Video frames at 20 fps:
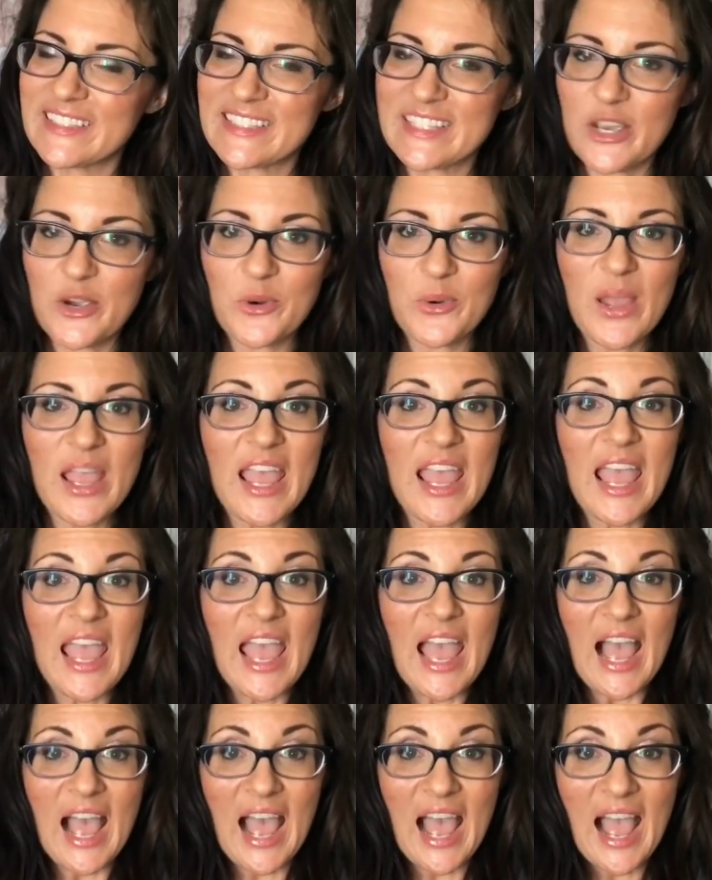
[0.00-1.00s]
So
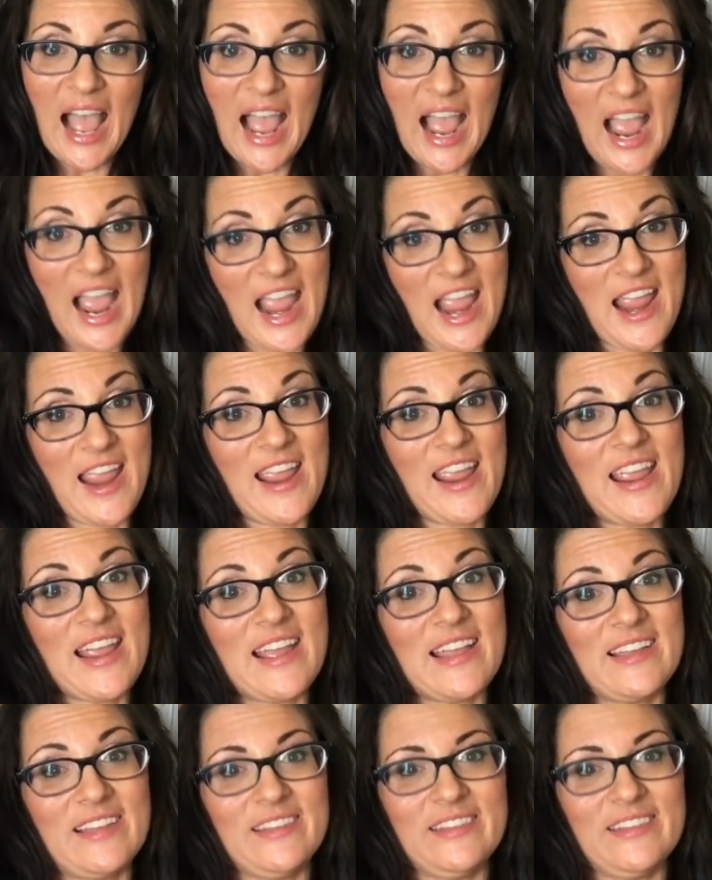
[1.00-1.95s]
I